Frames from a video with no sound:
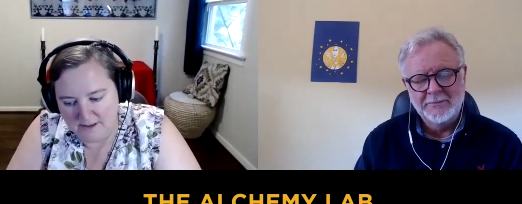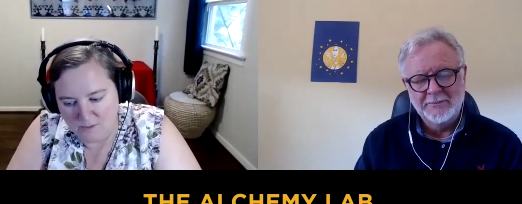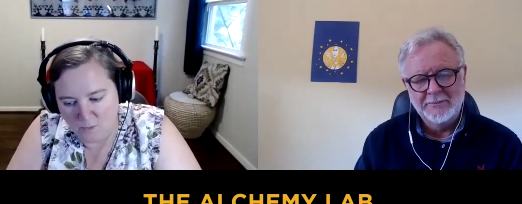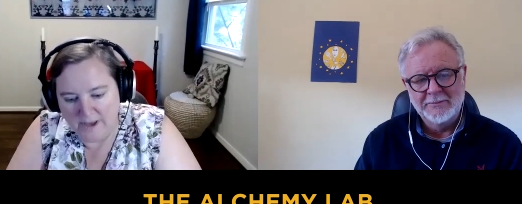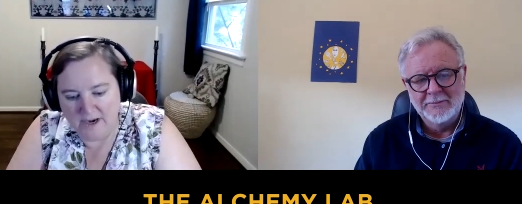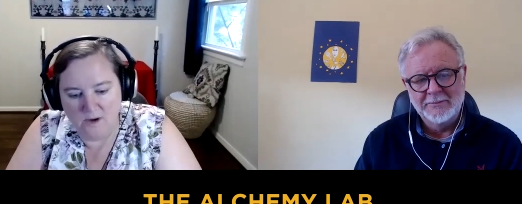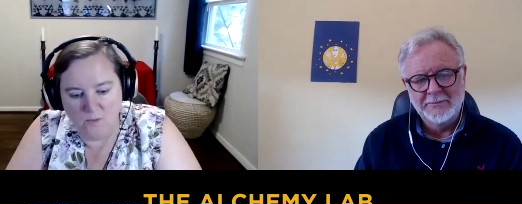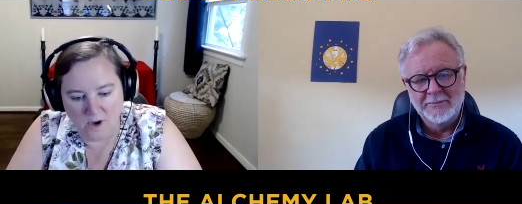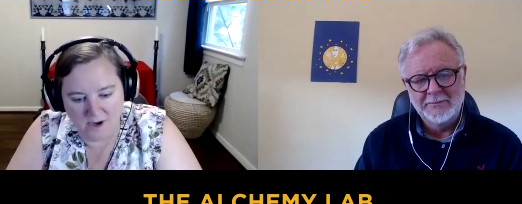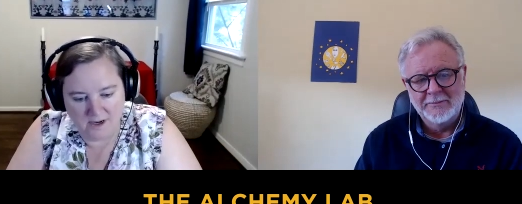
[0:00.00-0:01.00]
Speaker 1: went on
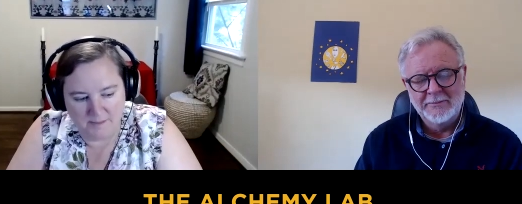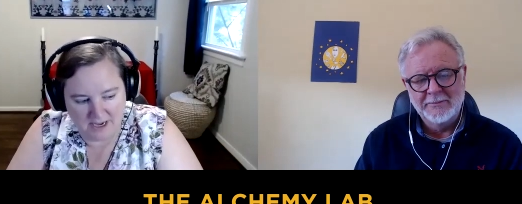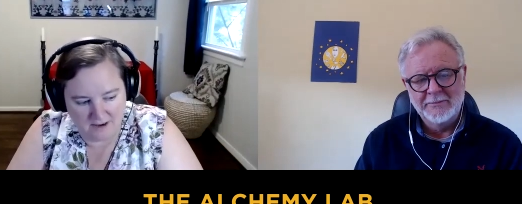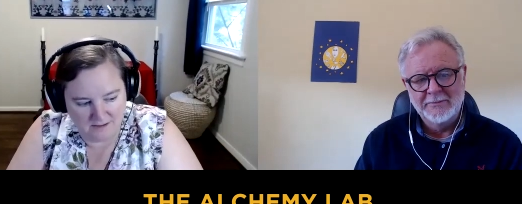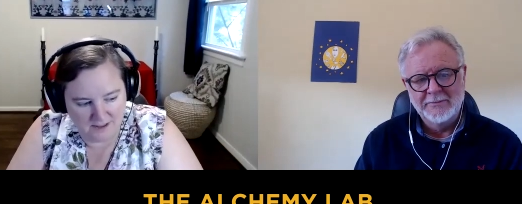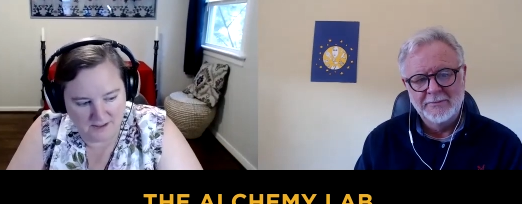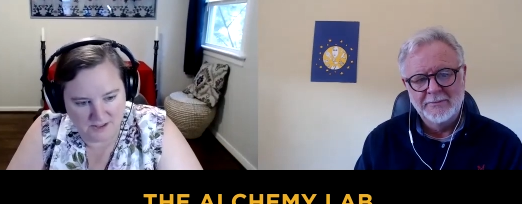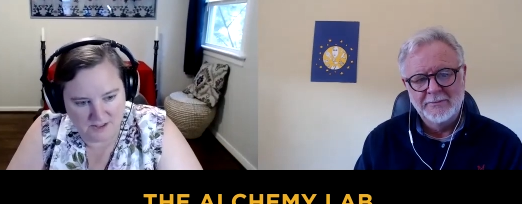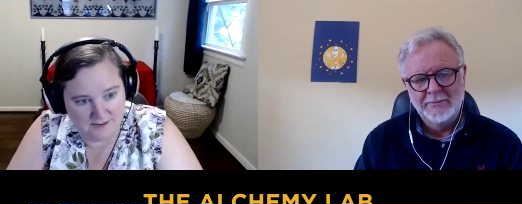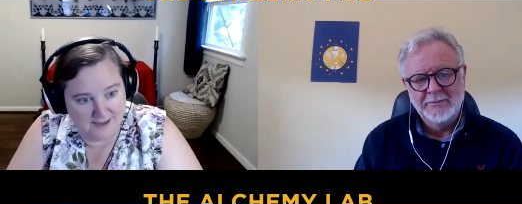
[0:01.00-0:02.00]
walkabout in
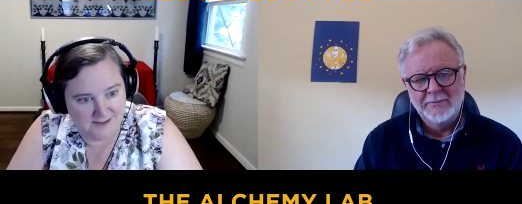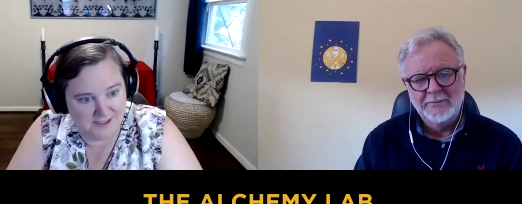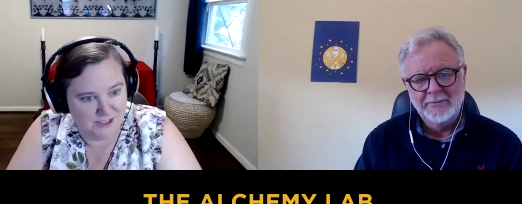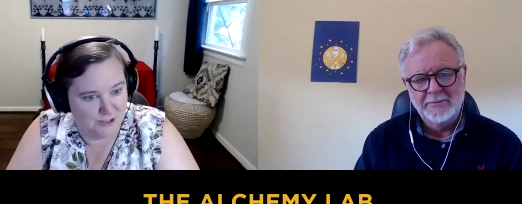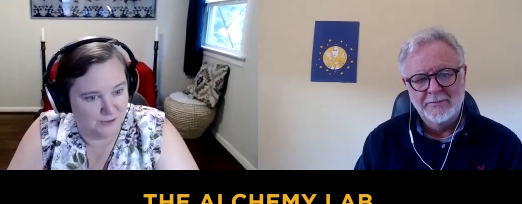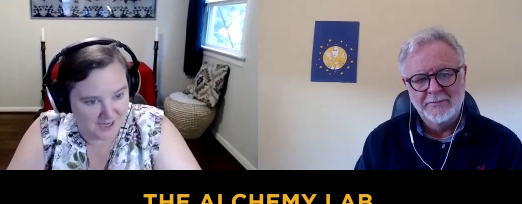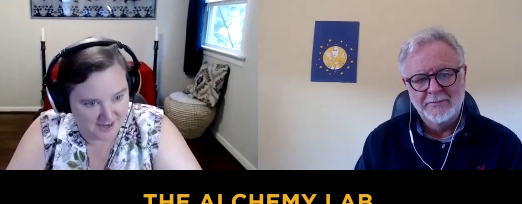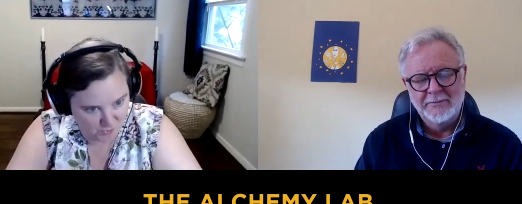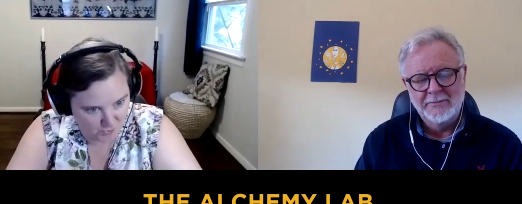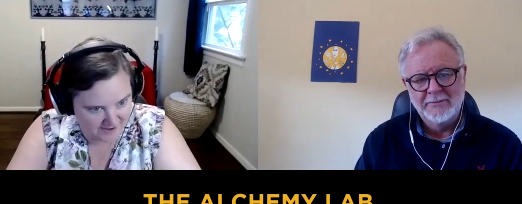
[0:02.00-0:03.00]
2002, gave
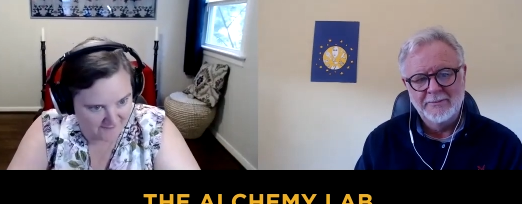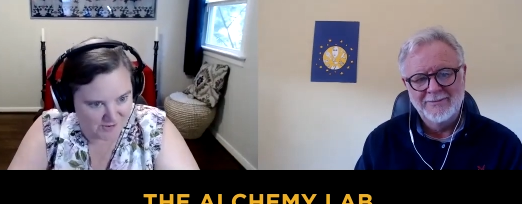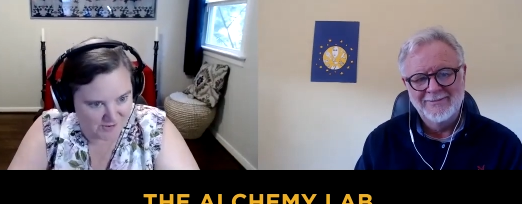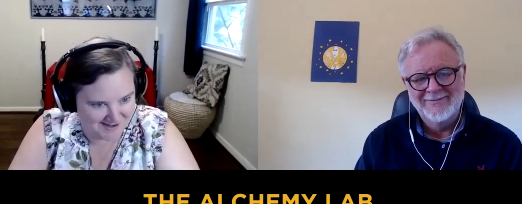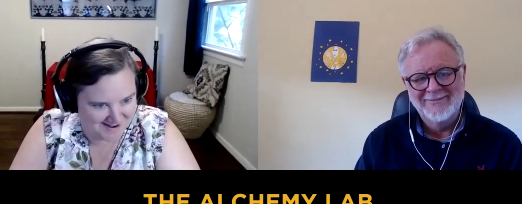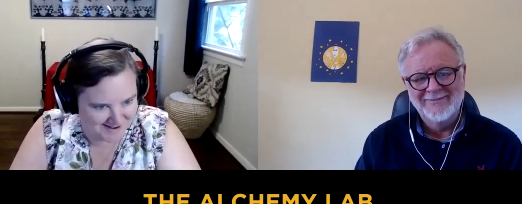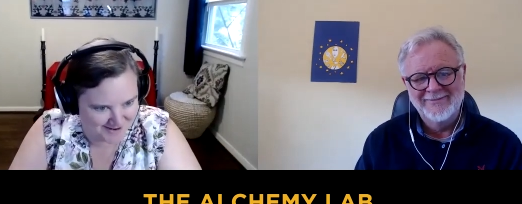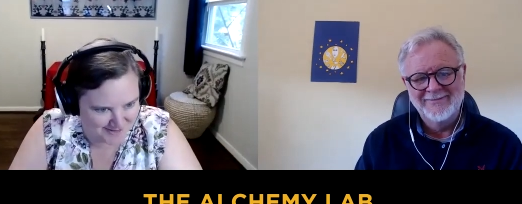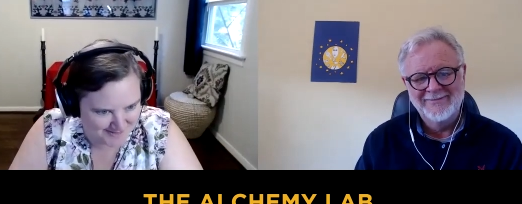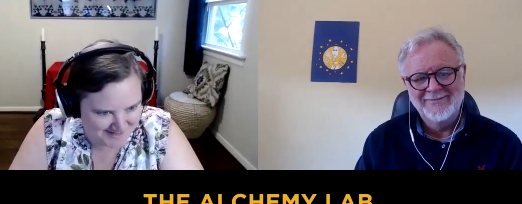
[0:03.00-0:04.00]
away everything I owned,